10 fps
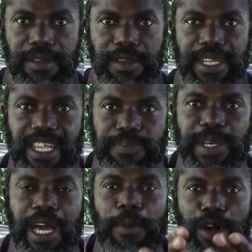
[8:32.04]
It is
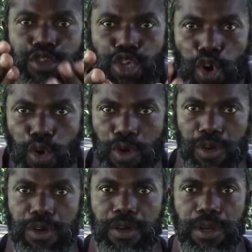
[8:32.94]
speaking about you.
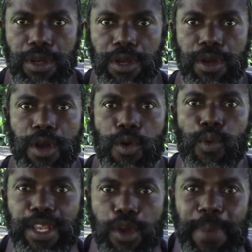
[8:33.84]

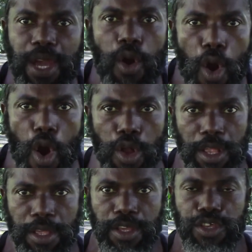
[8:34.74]
When you
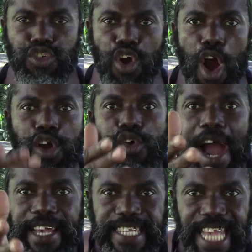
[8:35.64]
behold your
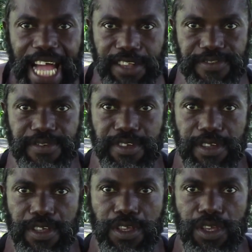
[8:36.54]
Christ self,
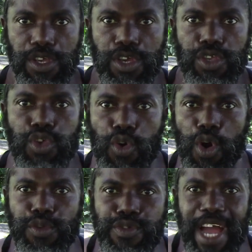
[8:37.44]
you
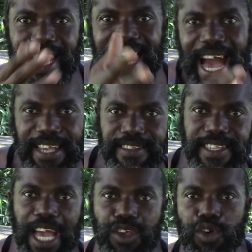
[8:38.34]
would realize
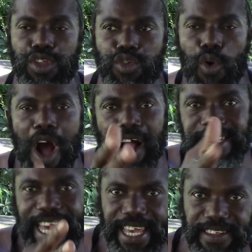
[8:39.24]
that you can do all
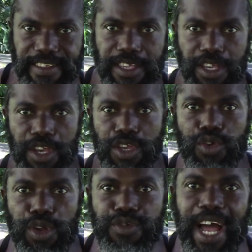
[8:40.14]
things.
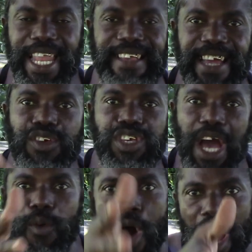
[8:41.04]
You would realize that you
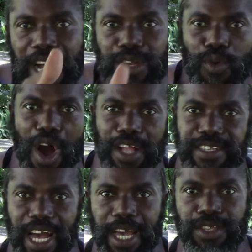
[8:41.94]
can walk on
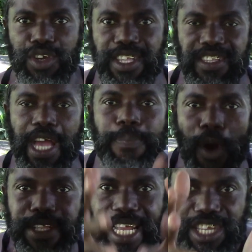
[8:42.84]
water. You can step
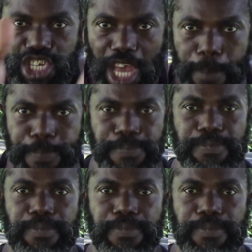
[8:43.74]
out of the ship.